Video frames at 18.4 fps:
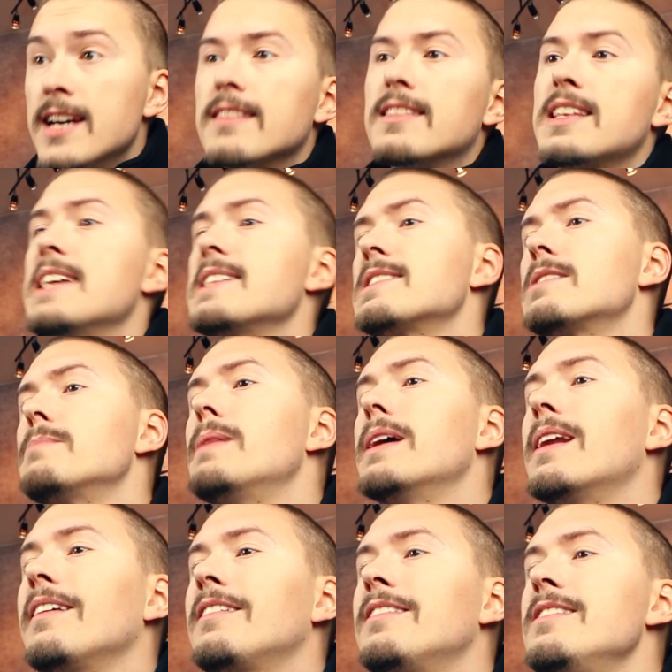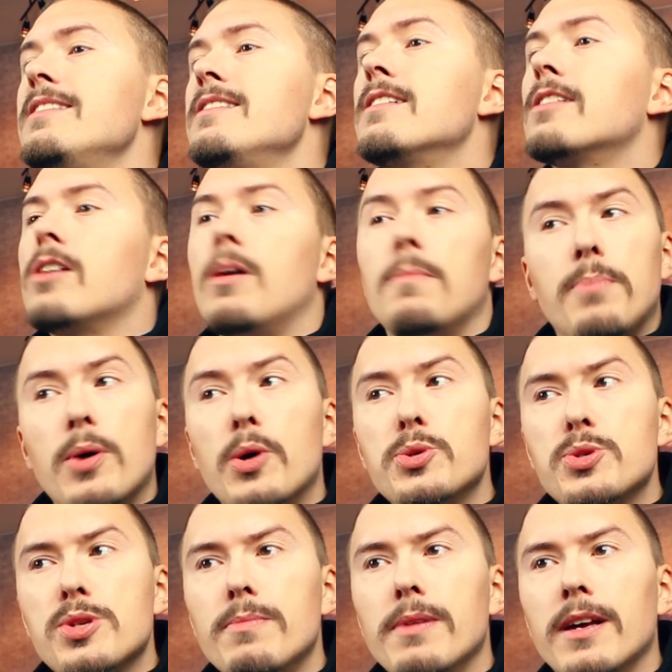Testability,
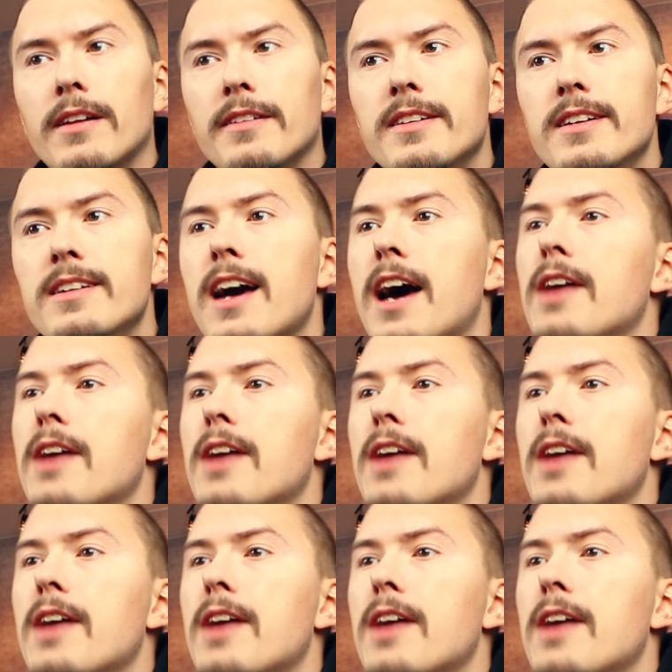composability,